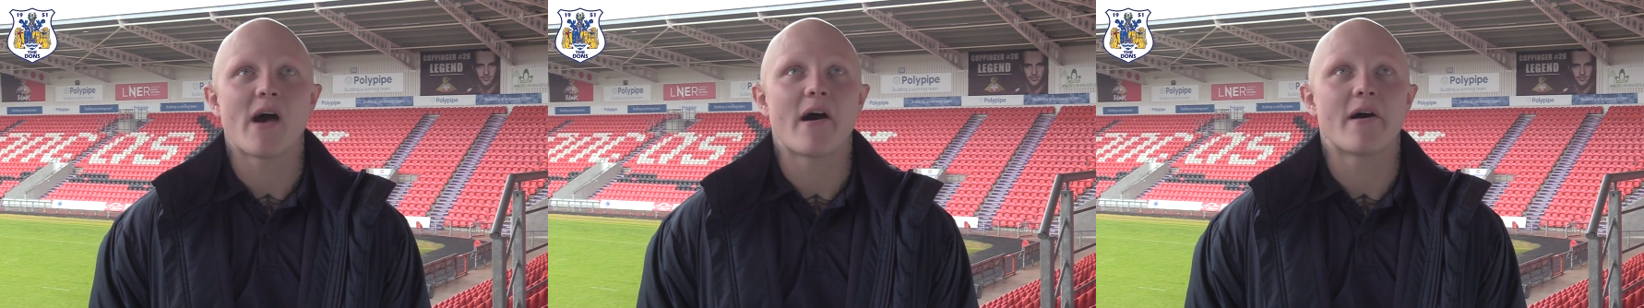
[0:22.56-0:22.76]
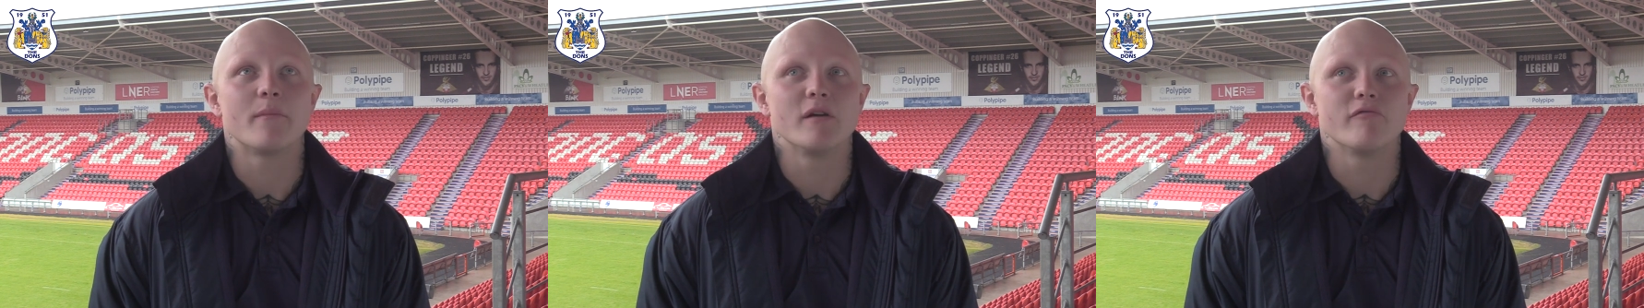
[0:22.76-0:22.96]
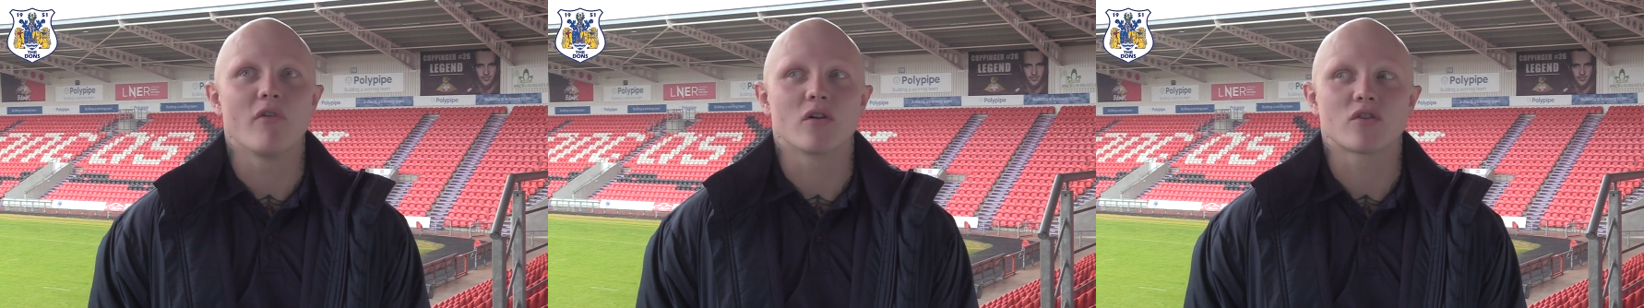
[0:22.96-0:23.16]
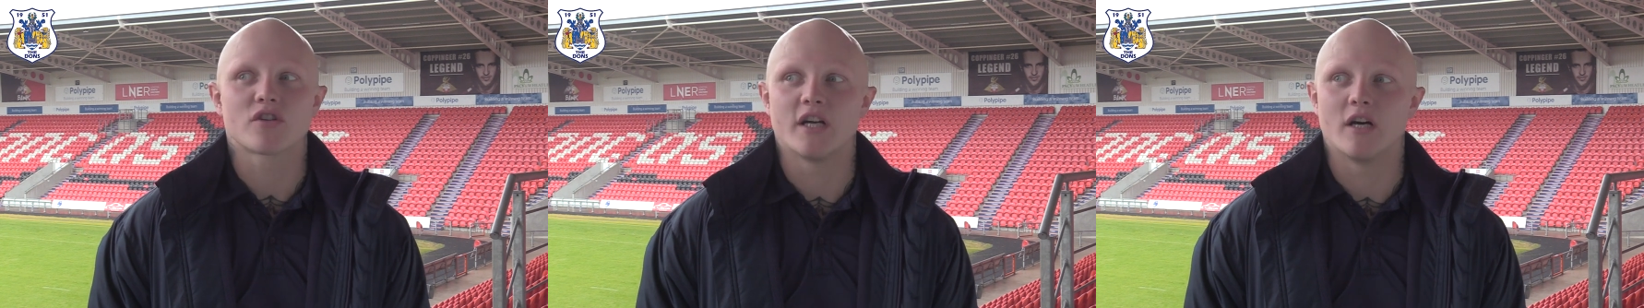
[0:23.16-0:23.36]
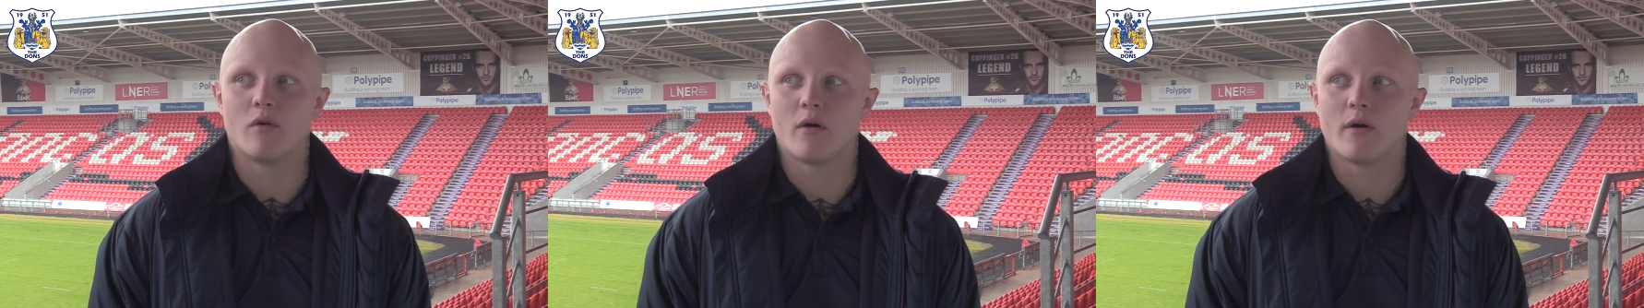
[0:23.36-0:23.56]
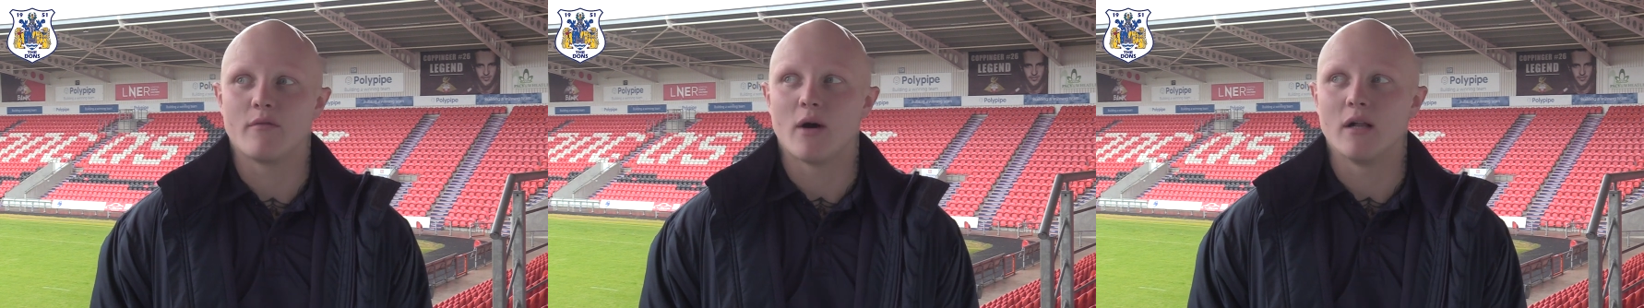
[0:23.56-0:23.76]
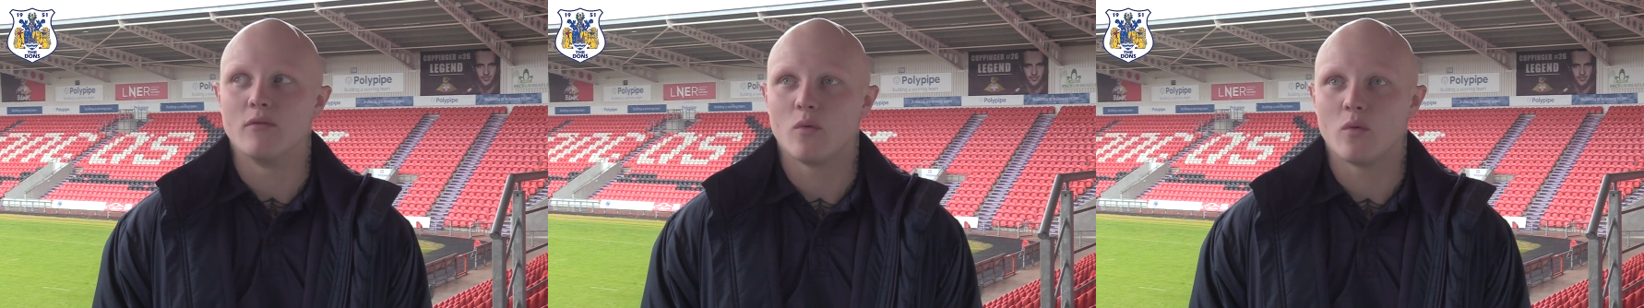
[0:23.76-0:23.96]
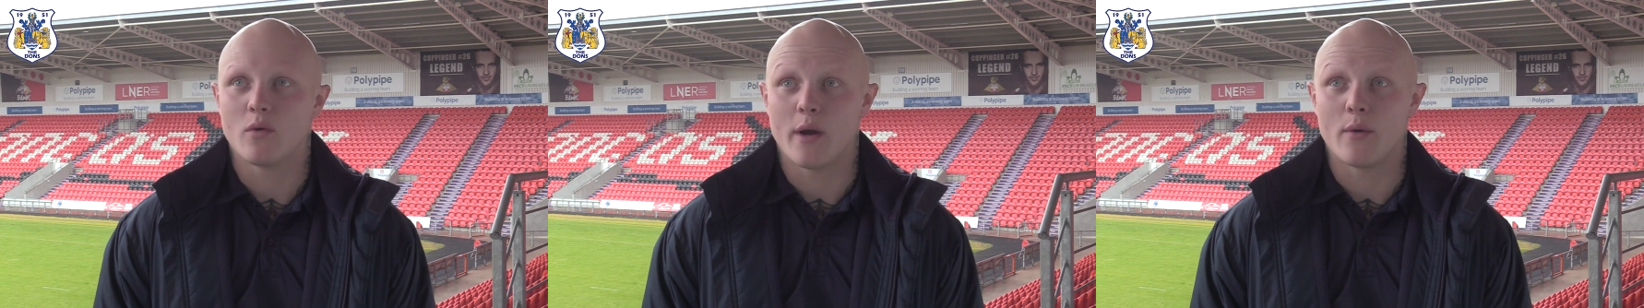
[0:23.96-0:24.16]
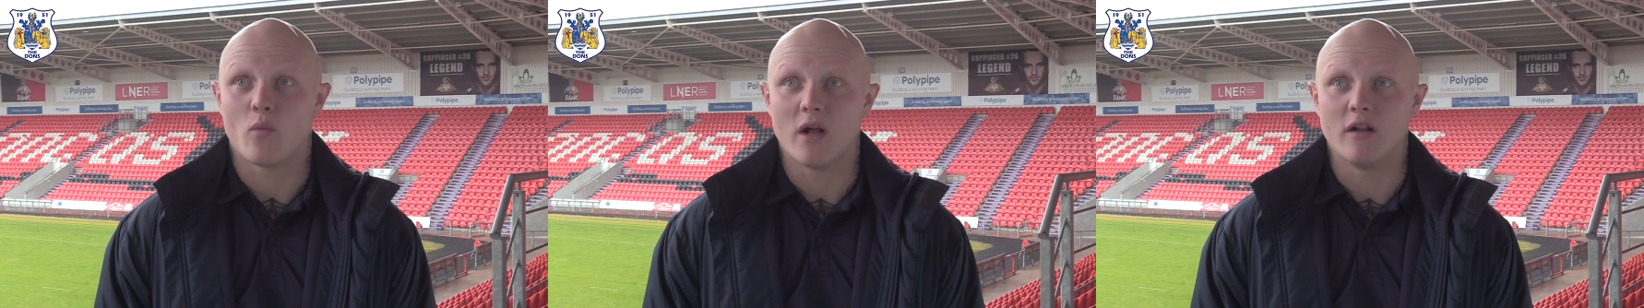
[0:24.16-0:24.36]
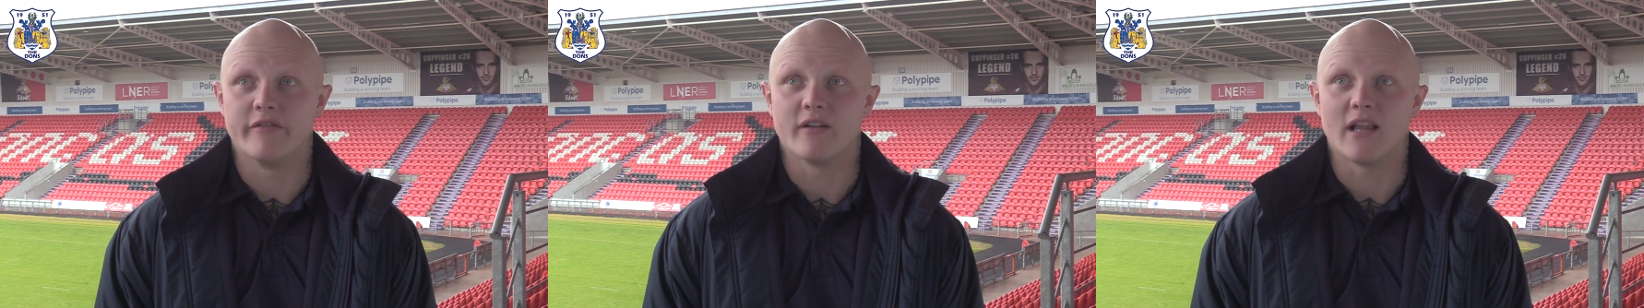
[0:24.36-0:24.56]
yeah I mean Rochdale we went well we went
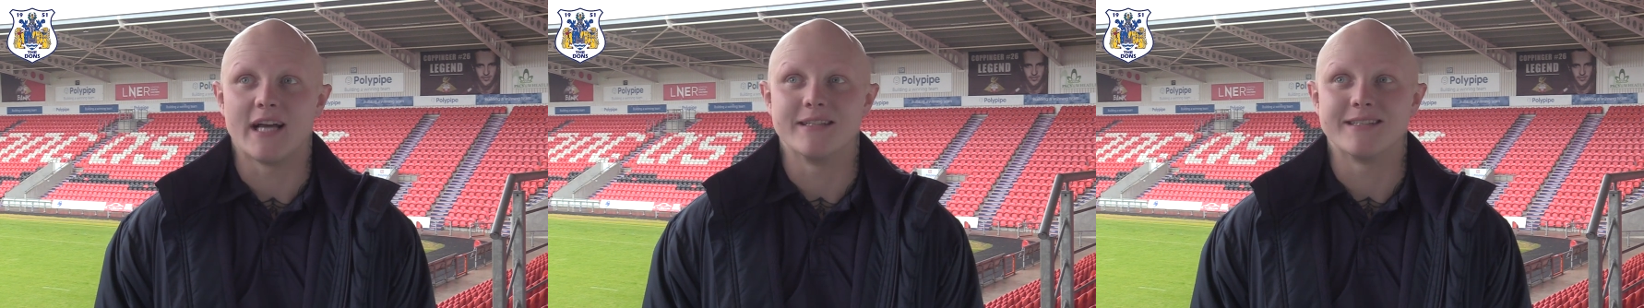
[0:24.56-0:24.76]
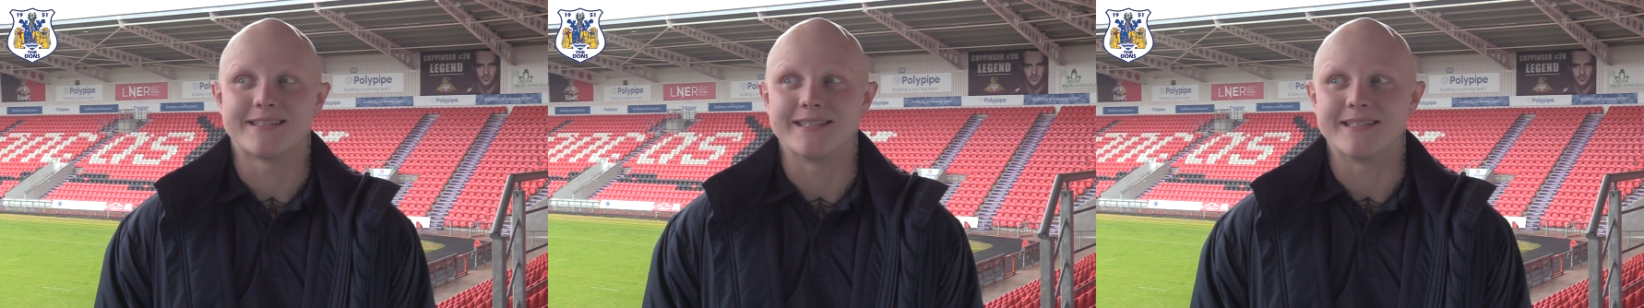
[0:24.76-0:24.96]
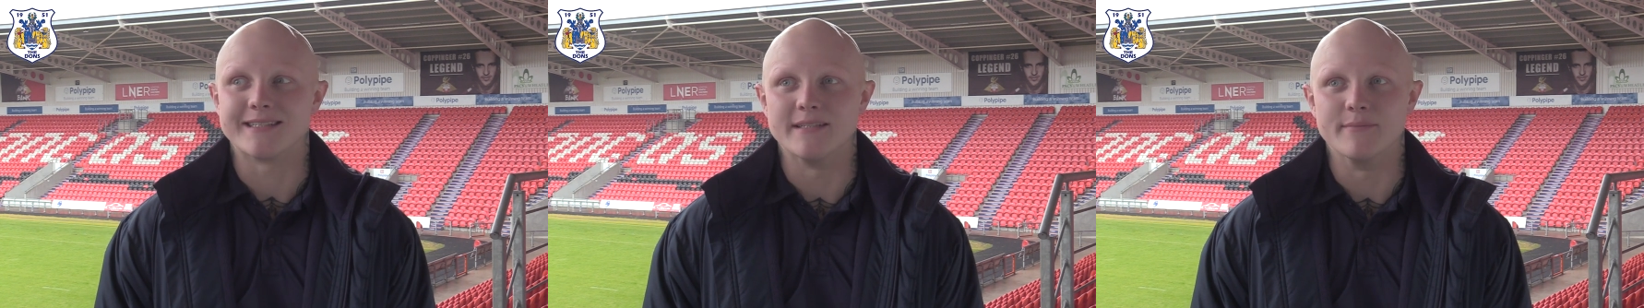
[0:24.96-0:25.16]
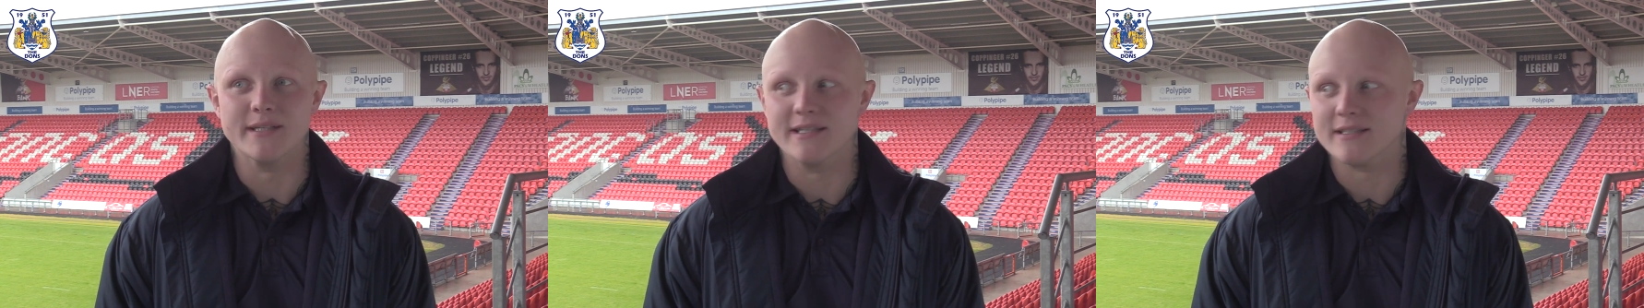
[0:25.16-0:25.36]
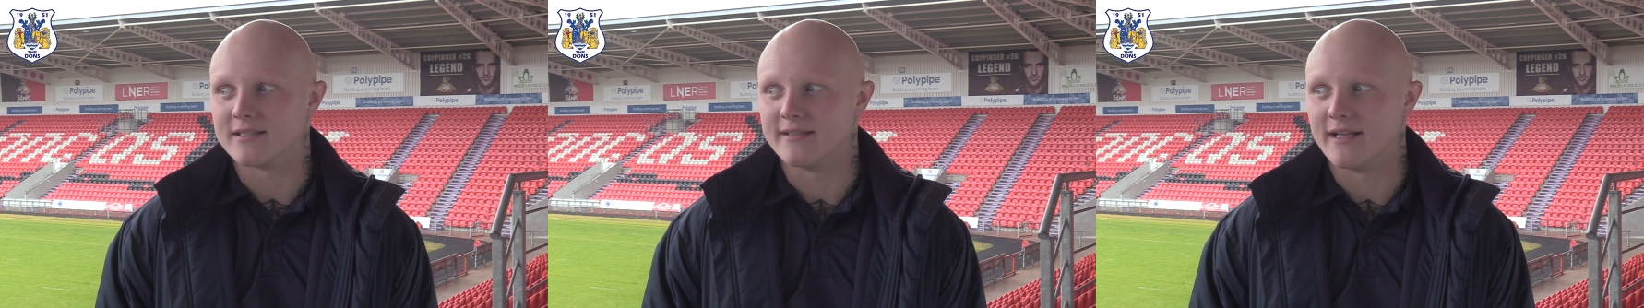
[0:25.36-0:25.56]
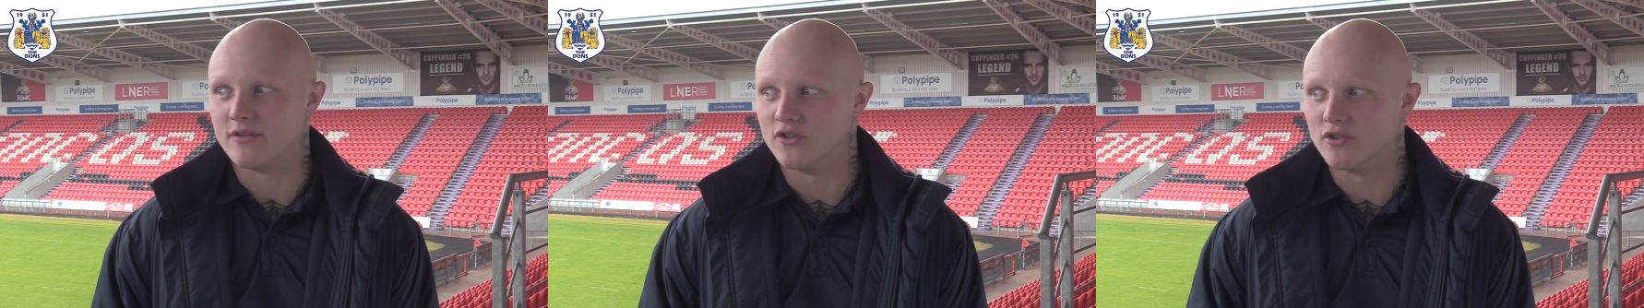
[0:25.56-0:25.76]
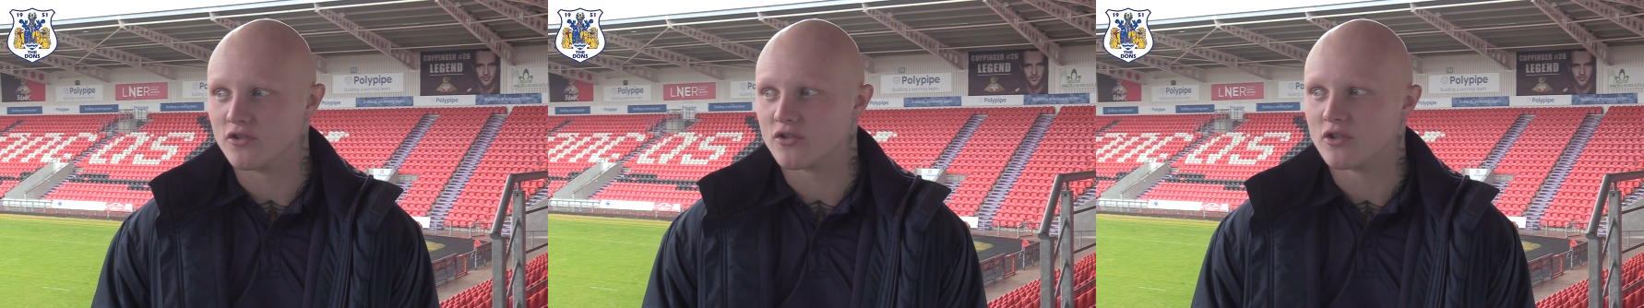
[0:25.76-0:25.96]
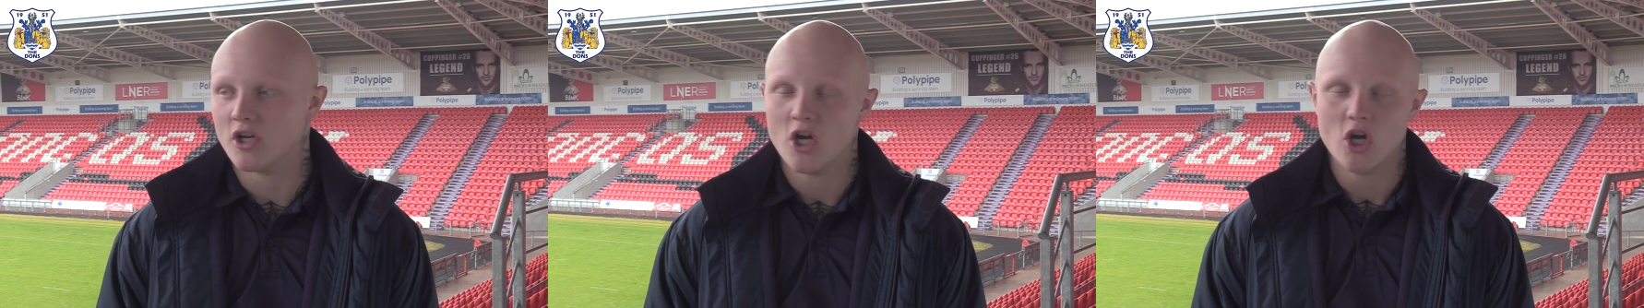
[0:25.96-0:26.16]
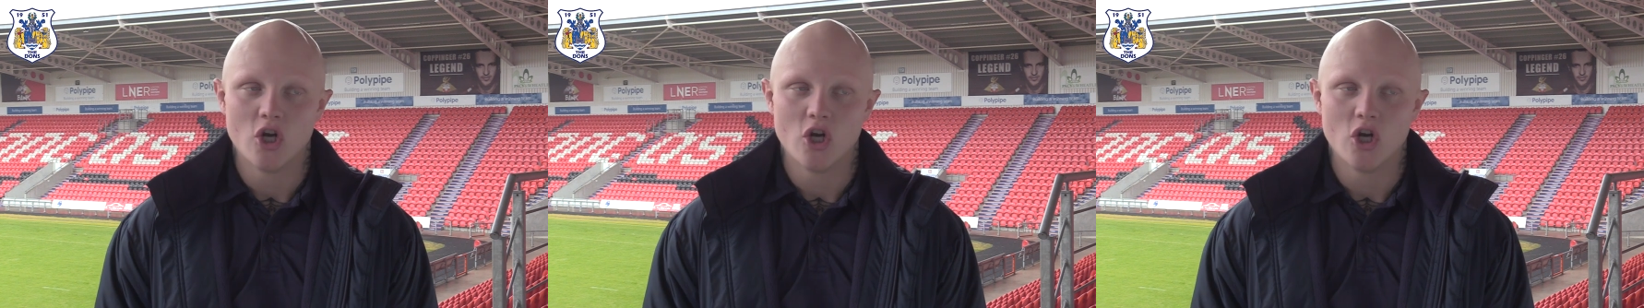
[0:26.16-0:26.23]
well for like 60 minutes and then just